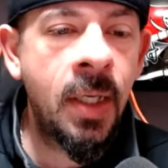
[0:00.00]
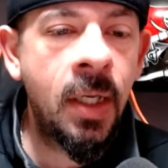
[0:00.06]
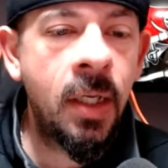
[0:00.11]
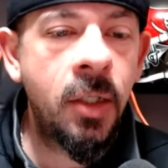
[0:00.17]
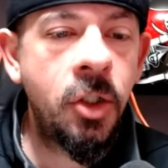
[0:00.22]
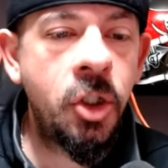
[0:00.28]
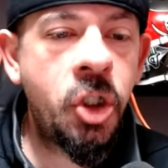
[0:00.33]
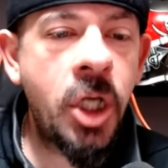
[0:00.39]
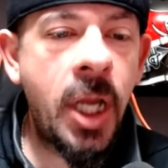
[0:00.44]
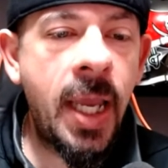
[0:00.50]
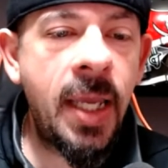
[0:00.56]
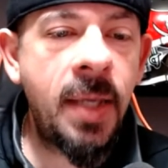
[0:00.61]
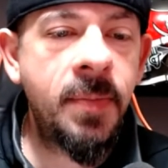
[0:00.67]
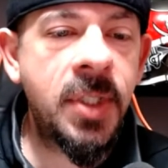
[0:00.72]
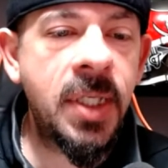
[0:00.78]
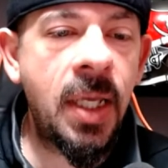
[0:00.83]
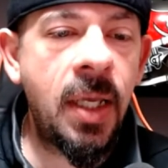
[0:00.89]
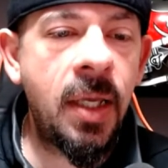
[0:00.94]
James
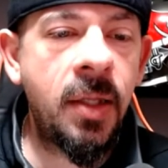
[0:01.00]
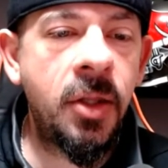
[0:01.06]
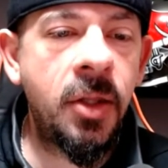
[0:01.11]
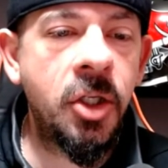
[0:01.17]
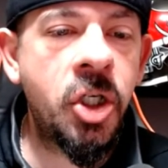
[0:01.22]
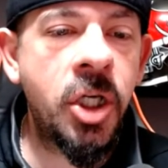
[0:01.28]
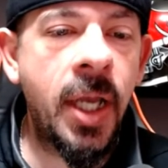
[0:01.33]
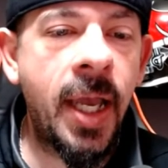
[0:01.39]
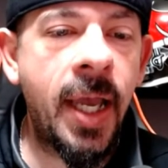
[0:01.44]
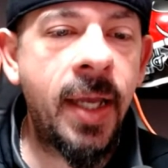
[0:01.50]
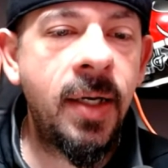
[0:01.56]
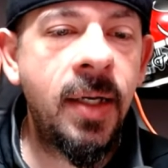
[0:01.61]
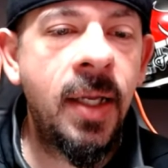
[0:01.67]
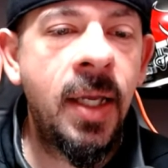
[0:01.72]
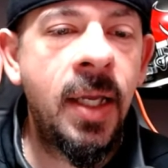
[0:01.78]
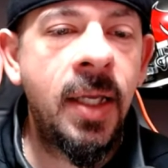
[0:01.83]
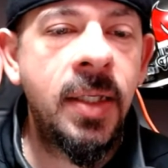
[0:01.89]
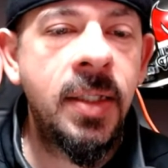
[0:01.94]
in the chat
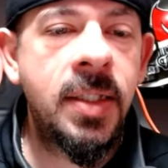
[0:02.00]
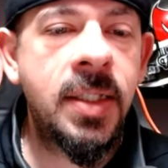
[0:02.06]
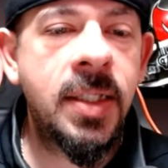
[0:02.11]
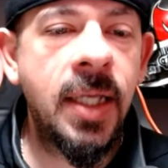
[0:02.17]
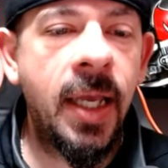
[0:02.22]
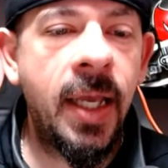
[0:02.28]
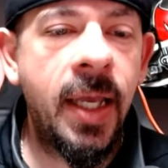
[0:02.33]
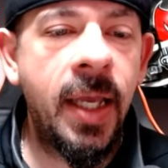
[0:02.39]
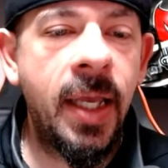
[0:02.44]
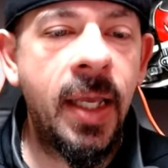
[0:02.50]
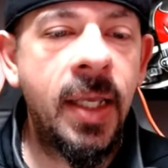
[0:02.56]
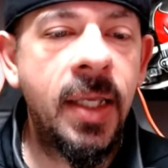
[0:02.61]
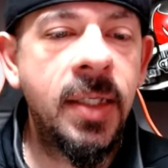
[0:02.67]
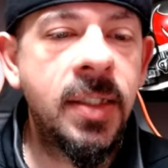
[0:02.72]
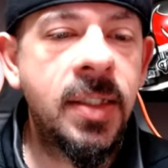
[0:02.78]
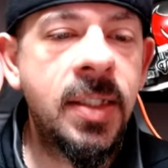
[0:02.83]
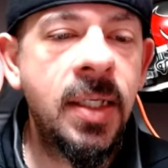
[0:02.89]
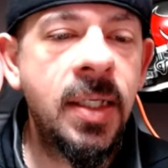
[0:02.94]

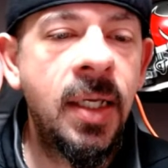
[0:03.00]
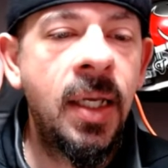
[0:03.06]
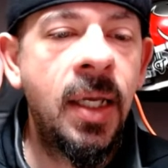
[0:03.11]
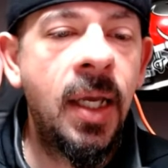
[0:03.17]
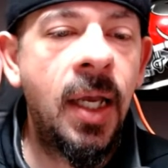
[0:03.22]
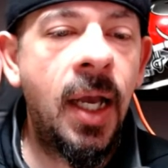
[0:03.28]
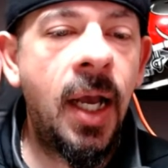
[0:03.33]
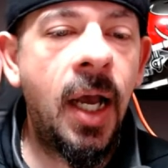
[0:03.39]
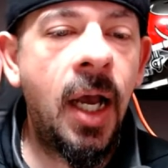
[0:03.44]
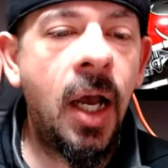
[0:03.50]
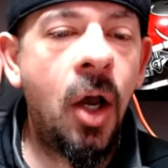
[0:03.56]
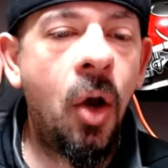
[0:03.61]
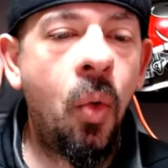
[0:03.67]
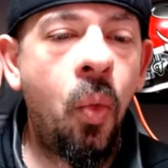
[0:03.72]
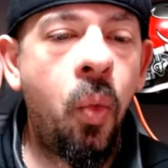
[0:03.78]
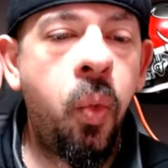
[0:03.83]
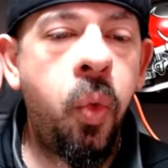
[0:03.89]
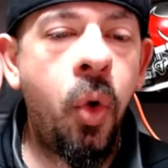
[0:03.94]
says,
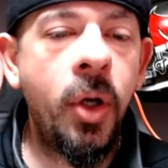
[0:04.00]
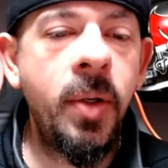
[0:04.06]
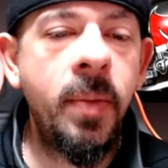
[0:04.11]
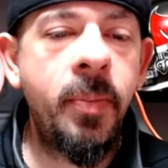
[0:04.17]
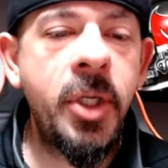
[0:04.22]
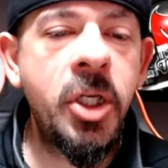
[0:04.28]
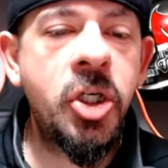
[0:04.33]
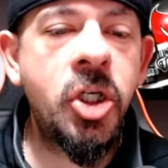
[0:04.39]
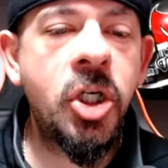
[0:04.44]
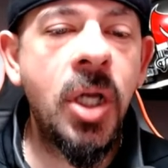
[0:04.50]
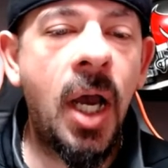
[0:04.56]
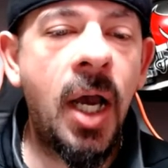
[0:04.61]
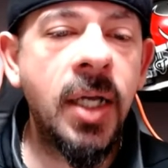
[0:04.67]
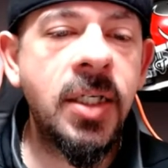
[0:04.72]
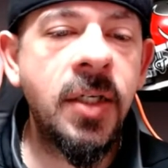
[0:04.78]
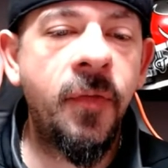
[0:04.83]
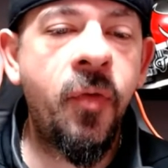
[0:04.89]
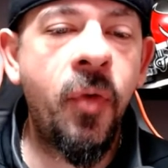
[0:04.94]
wouldn't be shocked
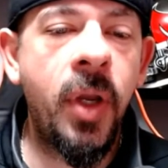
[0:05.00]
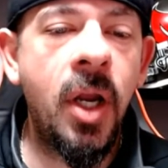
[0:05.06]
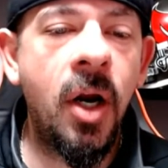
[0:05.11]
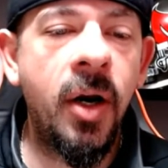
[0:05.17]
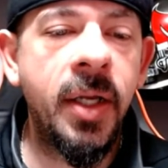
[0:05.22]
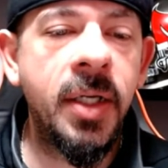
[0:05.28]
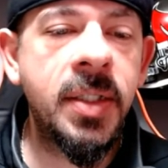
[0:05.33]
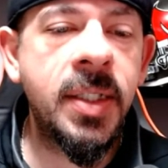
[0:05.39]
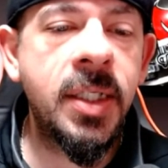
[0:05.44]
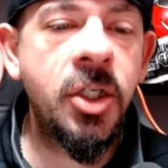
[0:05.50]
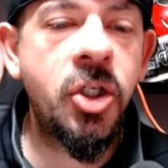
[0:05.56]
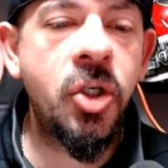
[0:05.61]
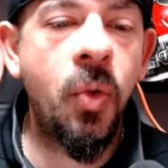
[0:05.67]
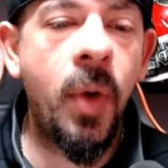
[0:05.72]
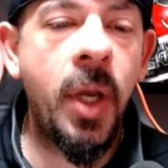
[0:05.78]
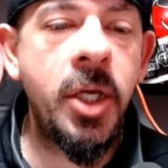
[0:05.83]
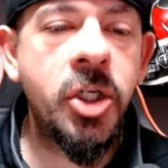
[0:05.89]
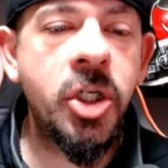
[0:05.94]
if we are in a
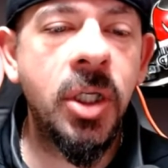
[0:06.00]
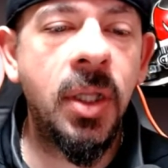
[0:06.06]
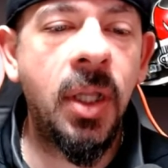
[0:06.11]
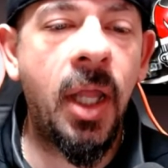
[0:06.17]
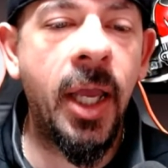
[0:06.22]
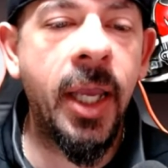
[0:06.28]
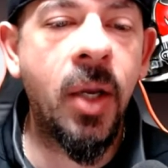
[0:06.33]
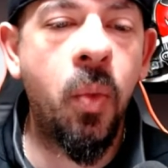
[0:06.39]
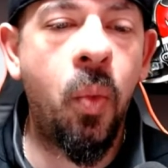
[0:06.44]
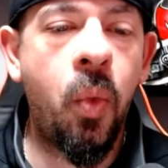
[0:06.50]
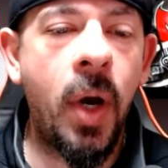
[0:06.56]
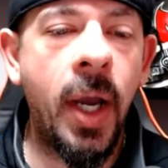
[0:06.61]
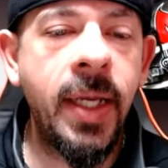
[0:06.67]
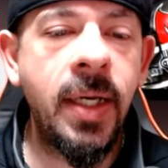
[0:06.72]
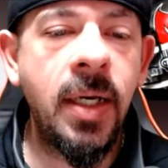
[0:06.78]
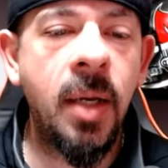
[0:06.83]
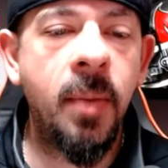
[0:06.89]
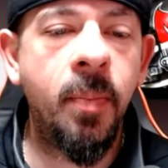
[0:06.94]
situation like White
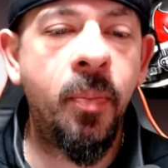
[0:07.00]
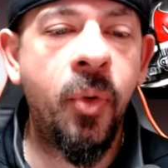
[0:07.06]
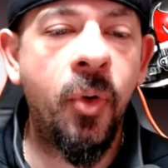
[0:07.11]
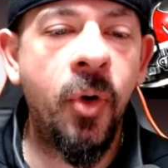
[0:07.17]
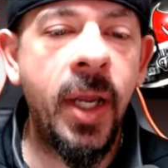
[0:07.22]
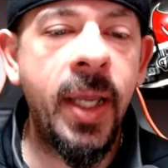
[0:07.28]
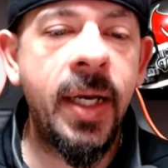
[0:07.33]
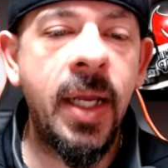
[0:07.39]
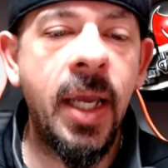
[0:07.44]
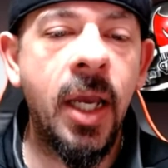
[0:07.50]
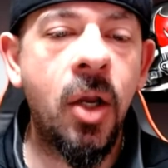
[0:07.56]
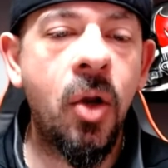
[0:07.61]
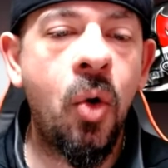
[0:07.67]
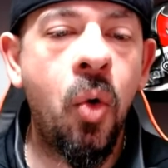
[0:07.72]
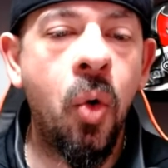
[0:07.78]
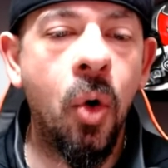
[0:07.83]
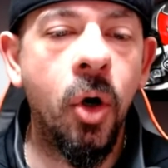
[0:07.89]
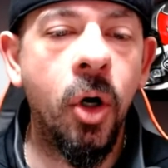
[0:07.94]
and Britt at
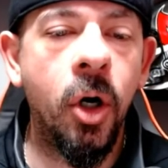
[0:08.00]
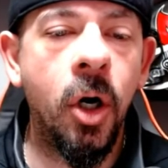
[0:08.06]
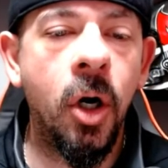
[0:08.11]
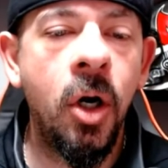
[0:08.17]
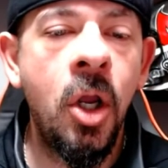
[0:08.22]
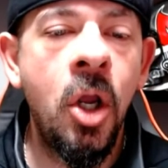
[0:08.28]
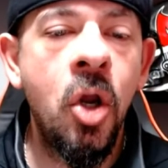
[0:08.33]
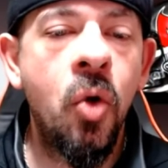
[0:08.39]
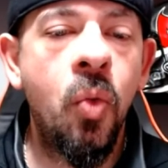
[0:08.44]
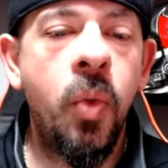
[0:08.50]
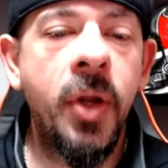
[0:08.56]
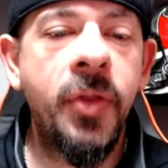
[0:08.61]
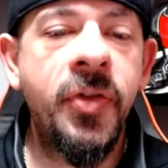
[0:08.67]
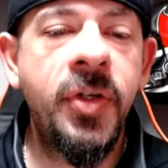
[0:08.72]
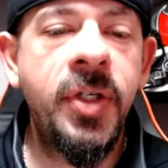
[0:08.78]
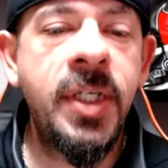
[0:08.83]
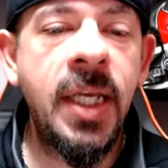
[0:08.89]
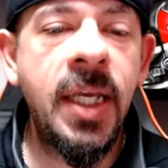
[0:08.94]
corner with
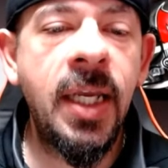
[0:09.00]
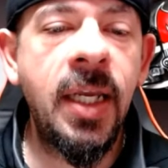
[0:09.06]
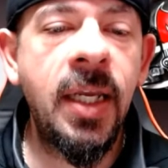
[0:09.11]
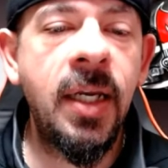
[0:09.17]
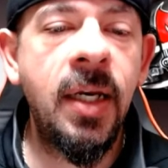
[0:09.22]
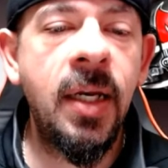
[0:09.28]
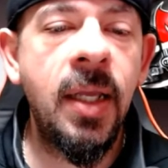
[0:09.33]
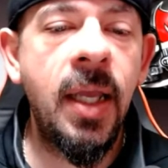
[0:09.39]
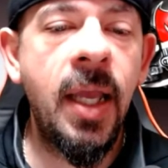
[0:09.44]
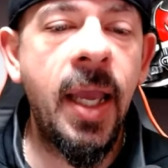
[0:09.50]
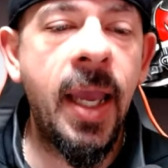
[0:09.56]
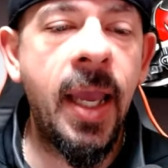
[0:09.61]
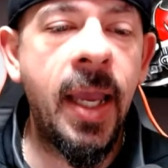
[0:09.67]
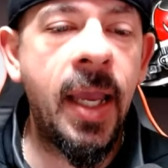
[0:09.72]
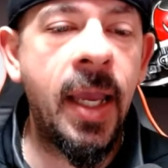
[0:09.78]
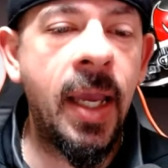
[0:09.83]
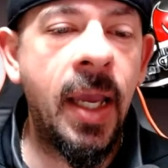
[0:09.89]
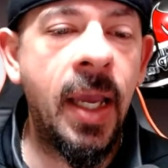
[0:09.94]
Dean
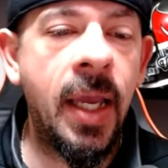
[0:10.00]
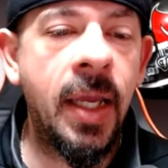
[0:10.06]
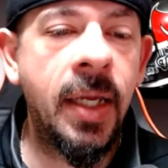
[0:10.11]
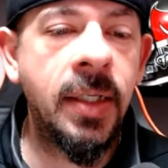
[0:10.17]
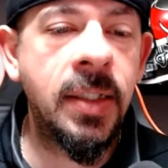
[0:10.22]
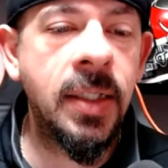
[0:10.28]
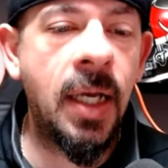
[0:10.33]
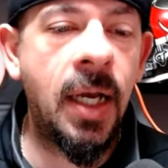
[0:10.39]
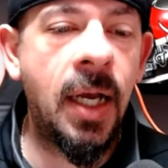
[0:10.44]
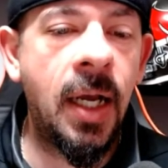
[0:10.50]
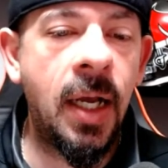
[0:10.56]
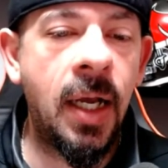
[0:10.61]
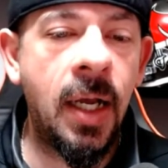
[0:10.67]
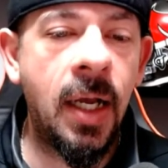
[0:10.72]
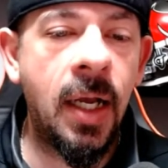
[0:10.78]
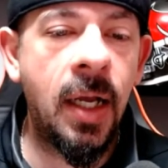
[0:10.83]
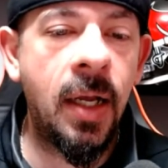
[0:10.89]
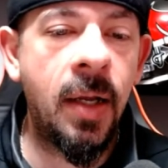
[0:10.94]
and
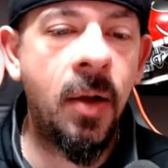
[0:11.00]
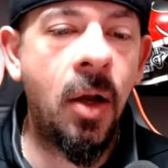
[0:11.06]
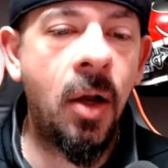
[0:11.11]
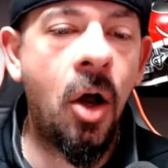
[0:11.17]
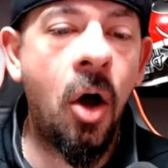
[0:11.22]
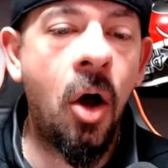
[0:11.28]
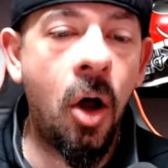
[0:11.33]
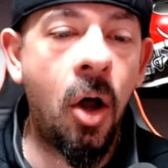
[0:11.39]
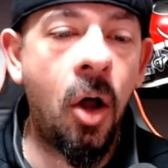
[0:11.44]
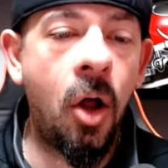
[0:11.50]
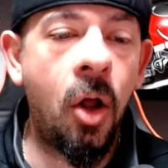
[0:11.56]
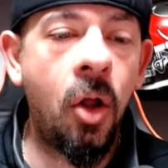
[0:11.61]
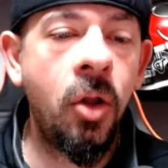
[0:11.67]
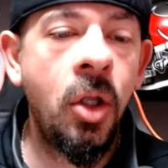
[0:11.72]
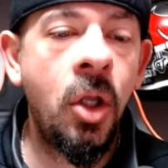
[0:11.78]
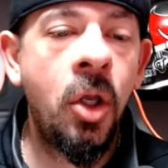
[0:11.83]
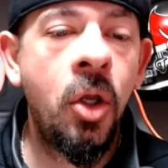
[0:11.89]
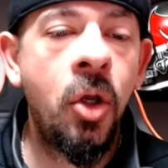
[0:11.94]
Hall,
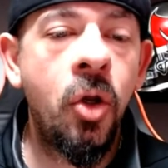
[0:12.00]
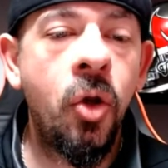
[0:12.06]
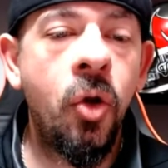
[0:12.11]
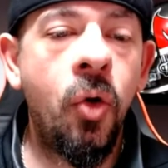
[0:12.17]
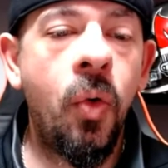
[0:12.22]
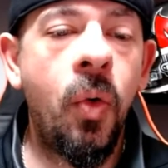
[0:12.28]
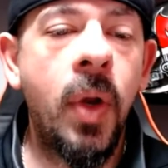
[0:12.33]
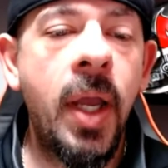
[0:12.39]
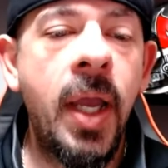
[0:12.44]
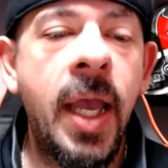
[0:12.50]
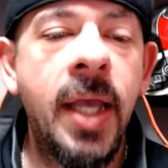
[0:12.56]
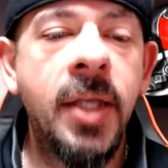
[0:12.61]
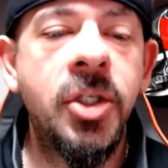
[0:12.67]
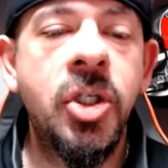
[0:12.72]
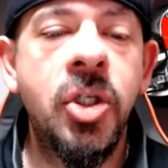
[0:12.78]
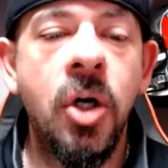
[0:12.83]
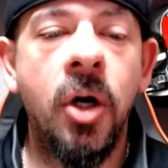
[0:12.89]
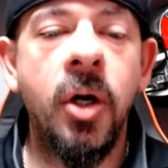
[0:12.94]
who has
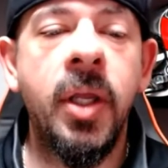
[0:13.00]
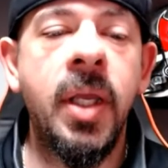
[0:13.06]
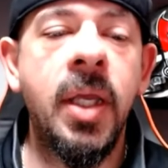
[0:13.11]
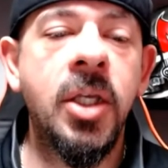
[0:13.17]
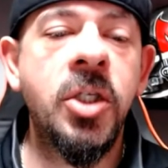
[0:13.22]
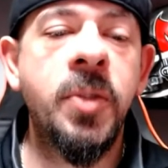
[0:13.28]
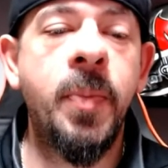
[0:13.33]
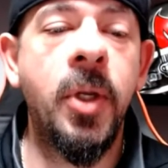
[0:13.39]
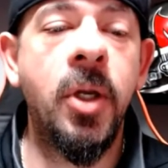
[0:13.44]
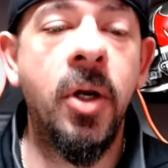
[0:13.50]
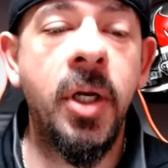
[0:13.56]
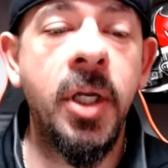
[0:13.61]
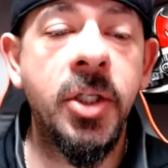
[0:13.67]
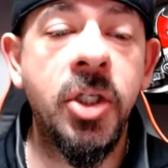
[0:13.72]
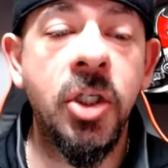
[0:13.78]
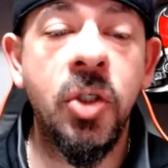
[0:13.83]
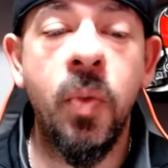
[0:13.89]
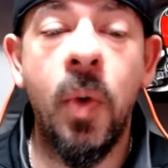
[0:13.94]
starting experience
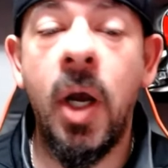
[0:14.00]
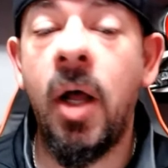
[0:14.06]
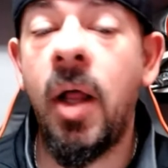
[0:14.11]
as well.